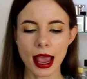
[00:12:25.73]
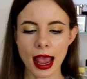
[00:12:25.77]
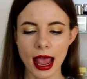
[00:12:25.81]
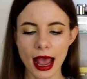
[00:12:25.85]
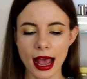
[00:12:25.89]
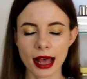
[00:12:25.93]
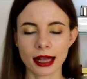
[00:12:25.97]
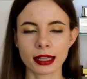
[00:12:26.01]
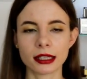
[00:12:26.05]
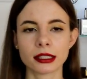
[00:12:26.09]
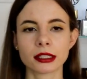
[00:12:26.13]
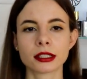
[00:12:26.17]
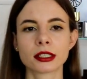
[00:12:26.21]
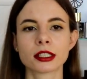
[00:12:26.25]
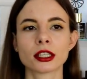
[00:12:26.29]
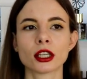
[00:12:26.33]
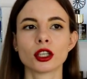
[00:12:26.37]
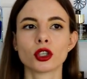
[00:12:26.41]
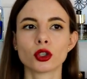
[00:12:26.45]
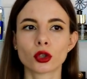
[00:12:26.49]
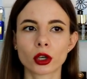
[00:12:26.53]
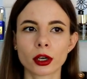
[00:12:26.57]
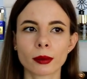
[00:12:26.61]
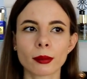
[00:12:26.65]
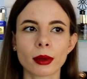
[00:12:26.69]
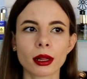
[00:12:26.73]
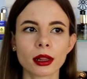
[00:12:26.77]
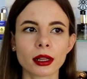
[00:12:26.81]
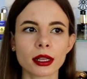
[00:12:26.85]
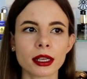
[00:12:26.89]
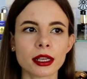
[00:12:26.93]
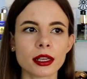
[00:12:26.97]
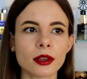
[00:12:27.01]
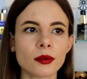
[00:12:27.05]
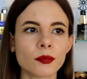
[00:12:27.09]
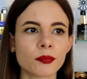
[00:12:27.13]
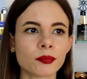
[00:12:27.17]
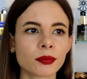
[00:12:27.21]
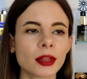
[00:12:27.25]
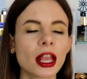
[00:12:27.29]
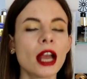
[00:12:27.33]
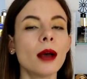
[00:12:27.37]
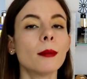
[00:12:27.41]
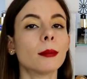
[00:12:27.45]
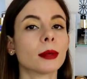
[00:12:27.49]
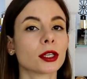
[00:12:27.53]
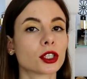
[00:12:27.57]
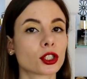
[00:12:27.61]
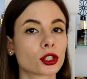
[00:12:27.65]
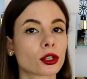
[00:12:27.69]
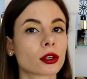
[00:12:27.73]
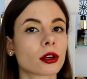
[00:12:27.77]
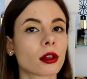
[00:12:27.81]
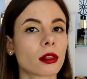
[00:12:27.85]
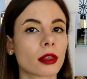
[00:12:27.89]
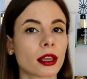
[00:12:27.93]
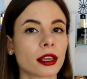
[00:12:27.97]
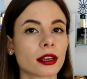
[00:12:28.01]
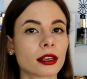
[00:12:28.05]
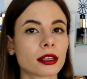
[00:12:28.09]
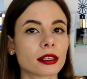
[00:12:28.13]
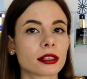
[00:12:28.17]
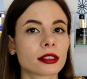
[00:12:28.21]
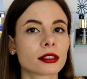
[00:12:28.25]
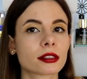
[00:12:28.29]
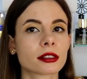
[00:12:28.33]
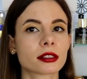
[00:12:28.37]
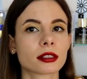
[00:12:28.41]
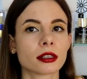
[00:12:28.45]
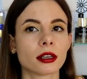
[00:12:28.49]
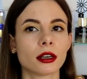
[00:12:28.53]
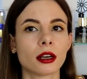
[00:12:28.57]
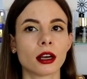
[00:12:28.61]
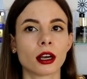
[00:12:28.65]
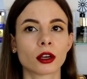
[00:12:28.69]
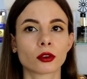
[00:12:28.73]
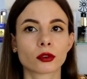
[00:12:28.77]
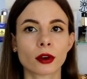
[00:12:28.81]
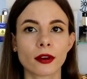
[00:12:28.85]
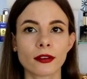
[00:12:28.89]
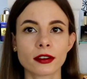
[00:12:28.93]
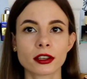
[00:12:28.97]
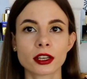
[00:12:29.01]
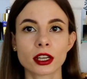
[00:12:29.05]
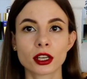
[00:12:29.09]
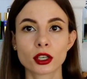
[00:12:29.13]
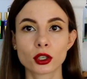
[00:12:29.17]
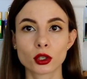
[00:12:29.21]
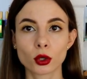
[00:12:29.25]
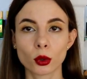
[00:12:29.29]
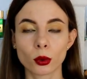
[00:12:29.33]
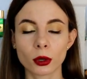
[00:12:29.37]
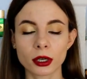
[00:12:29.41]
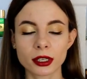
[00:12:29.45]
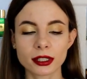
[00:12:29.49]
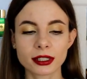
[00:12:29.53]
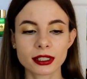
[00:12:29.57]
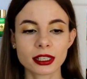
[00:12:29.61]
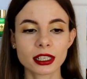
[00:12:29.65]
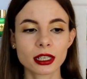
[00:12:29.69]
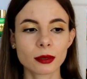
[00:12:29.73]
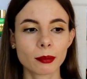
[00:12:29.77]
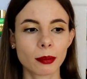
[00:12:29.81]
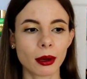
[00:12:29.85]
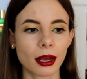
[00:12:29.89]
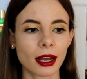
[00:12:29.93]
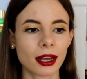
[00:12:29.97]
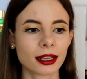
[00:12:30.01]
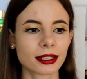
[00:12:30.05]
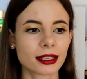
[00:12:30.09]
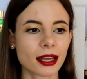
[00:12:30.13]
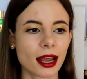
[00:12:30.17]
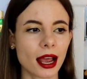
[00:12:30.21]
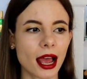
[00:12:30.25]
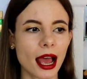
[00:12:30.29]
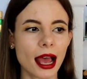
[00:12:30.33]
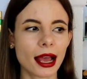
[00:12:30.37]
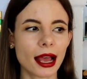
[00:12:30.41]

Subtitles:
and normally mature ladies gravitate towards it, but